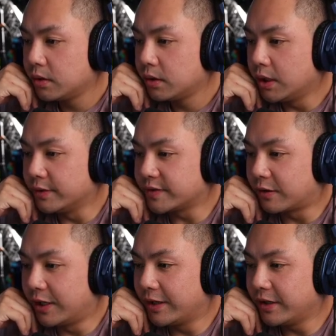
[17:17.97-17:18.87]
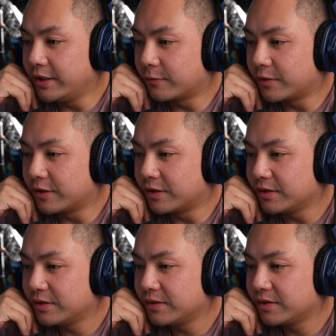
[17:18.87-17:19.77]
Oh, sorry. I thought you were
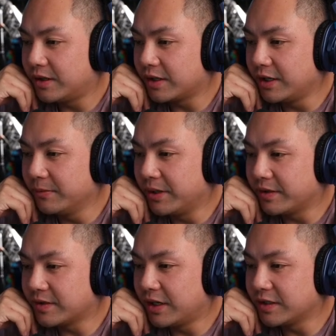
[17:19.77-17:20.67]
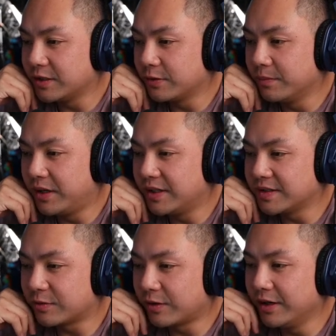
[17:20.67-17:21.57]
talking about the Tonto
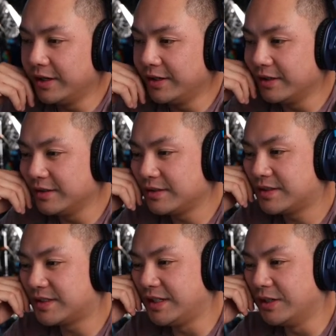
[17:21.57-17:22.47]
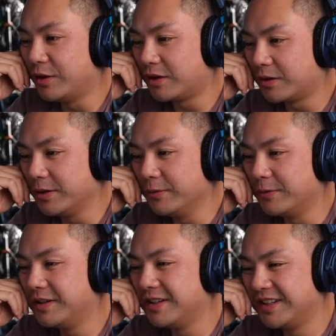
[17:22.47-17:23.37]
Composite Grind C R. Wait,
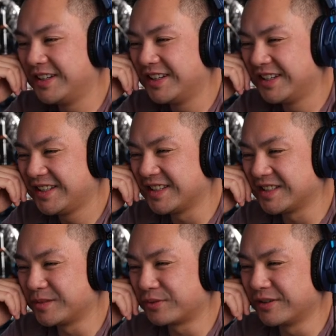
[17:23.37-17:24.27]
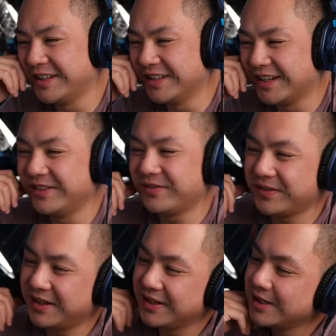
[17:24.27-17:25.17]
what? Such a pretty
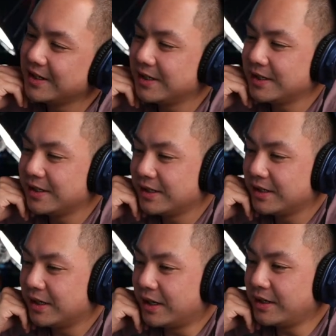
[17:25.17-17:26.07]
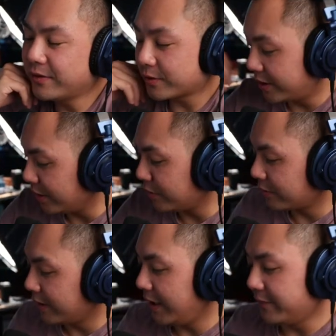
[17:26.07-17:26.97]
knife. Another killer
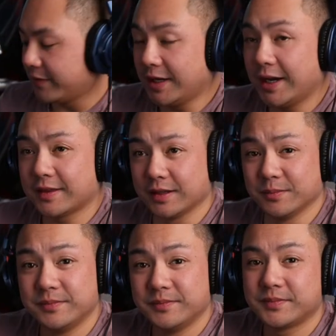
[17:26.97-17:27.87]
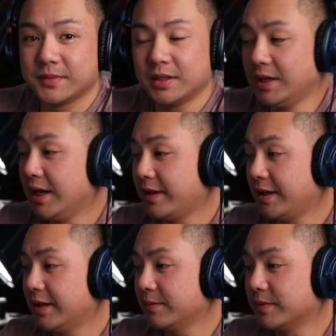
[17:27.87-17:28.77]
knife, the Anthem. Yeah, the
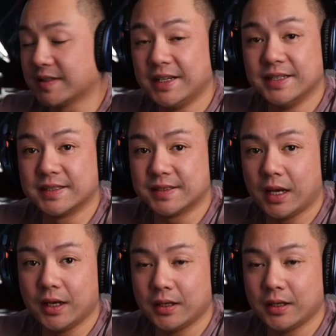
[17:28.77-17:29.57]
Anthem is insane.